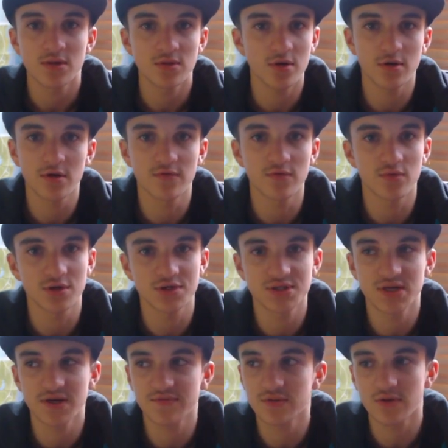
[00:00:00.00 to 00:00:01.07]
not
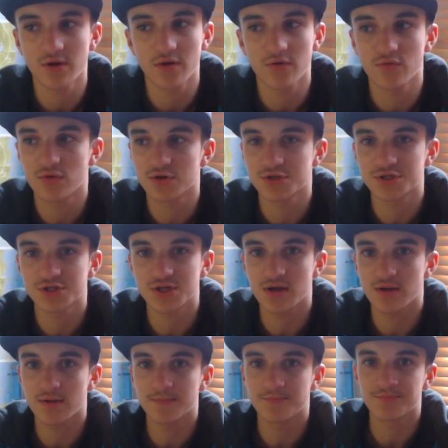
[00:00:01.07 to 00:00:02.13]
Overwatch, definitely not Overwatch.
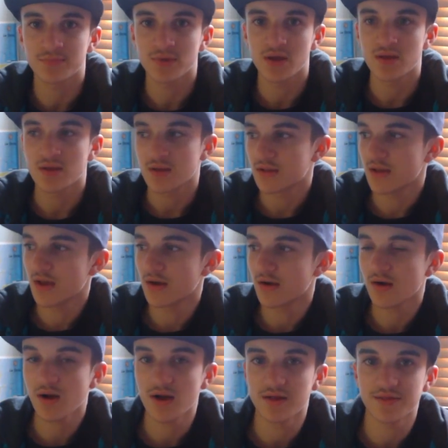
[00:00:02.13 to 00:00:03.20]
Um, yeah,
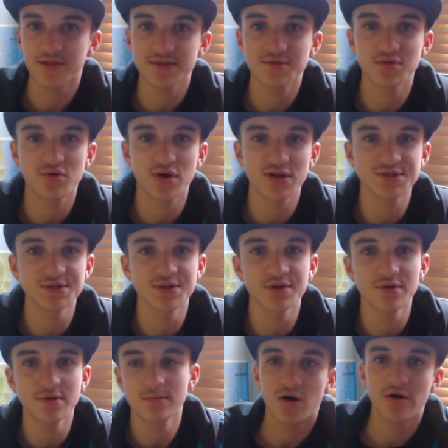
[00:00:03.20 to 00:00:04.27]
alright, thanks for the question,
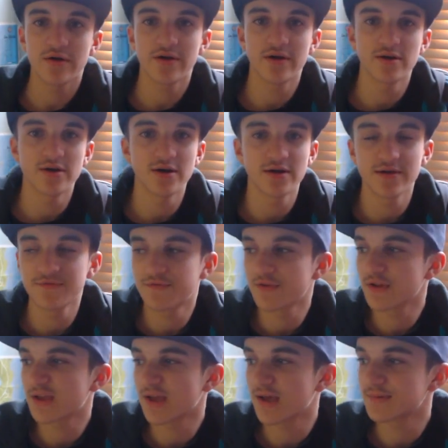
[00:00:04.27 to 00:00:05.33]
dude. Oh yeah, and uh,
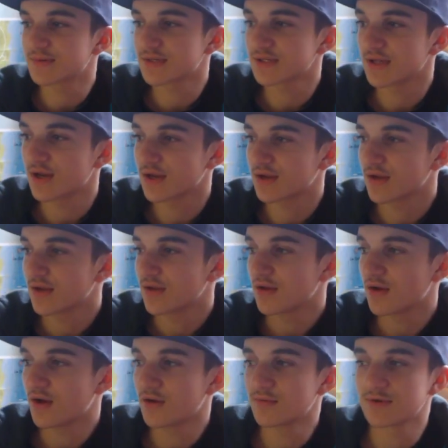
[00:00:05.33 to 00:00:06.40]
Infinite Games is like,
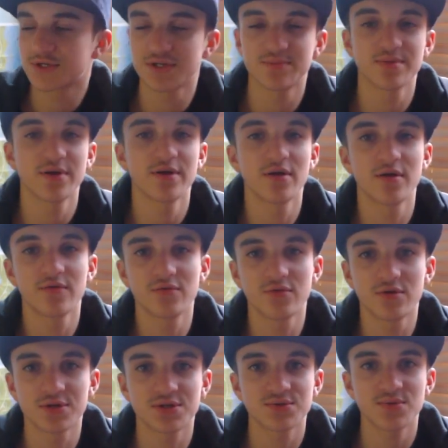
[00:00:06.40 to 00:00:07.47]
I wish you played
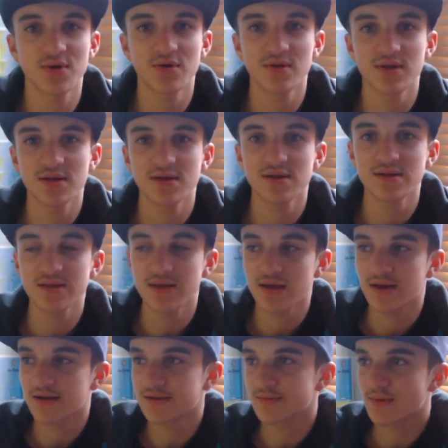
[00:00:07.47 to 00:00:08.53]
Overwatch. Well, uh,
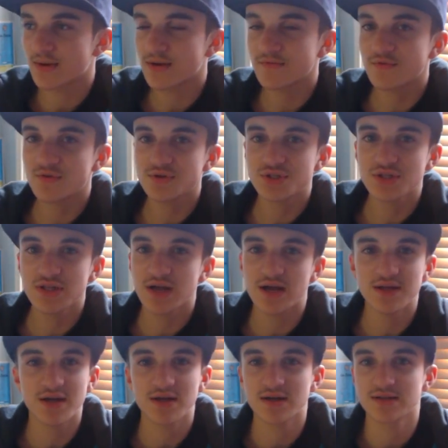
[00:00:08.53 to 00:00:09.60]
yeah, I, unfortunately,
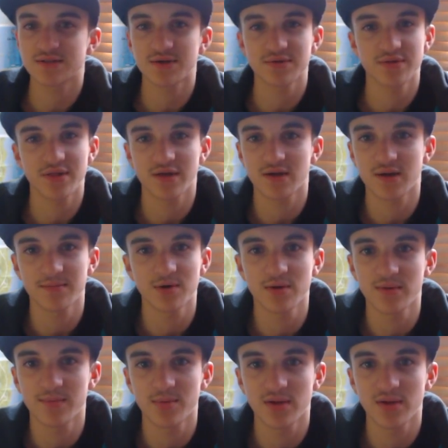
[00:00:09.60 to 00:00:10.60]
I, I don't think I'm going to be